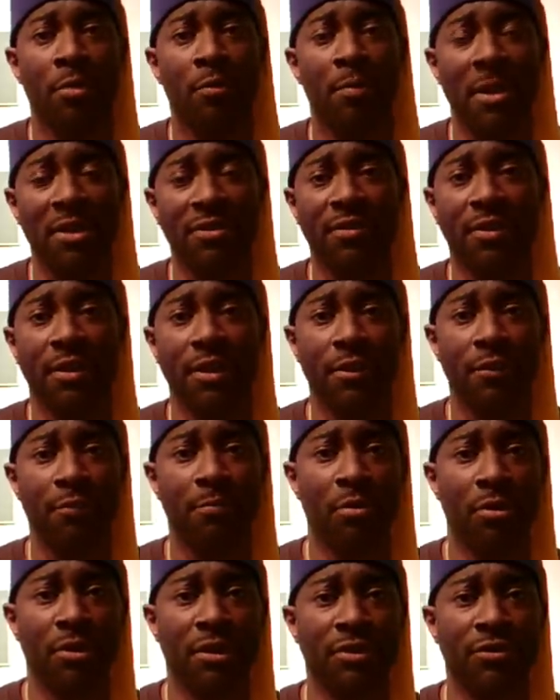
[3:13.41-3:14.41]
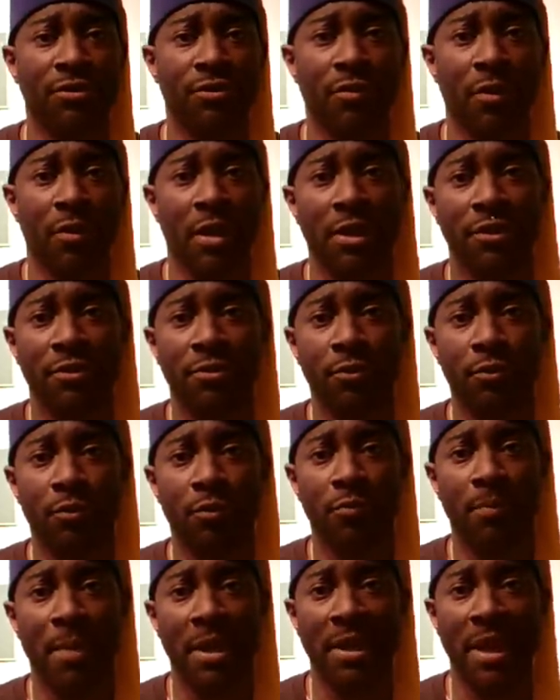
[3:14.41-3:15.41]
Basically, this book is trying
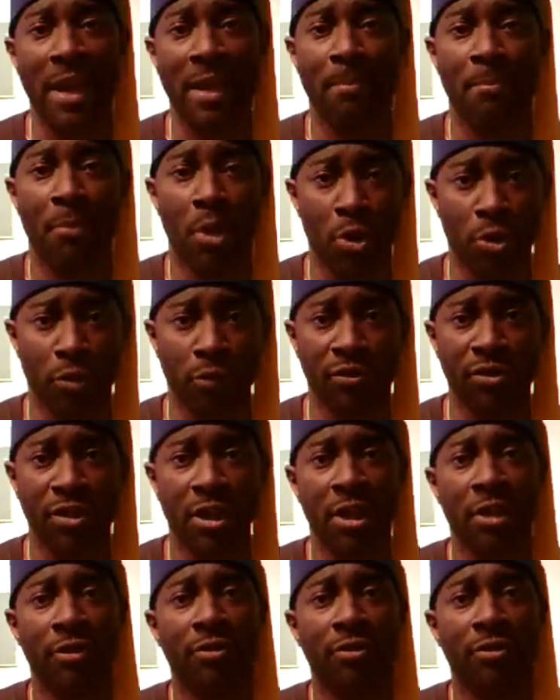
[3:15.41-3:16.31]
to make a merge